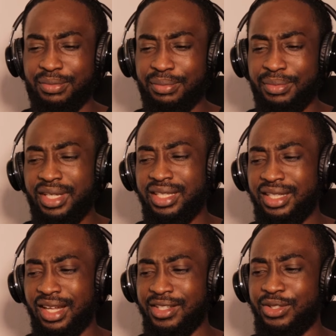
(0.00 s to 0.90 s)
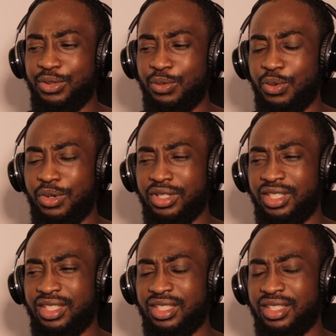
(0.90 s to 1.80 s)
militants
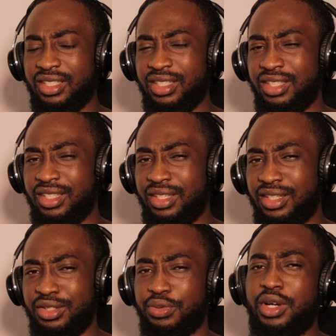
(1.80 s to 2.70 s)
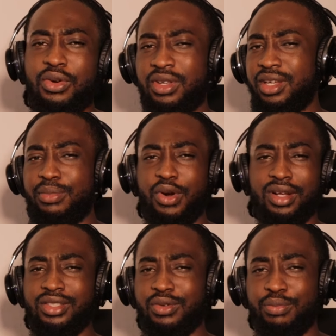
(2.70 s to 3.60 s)
was his record label
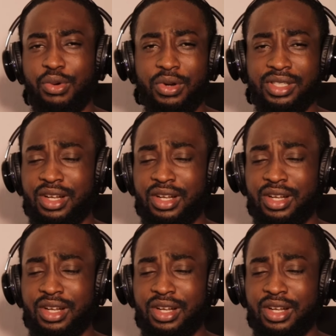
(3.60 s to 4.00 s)
at some point.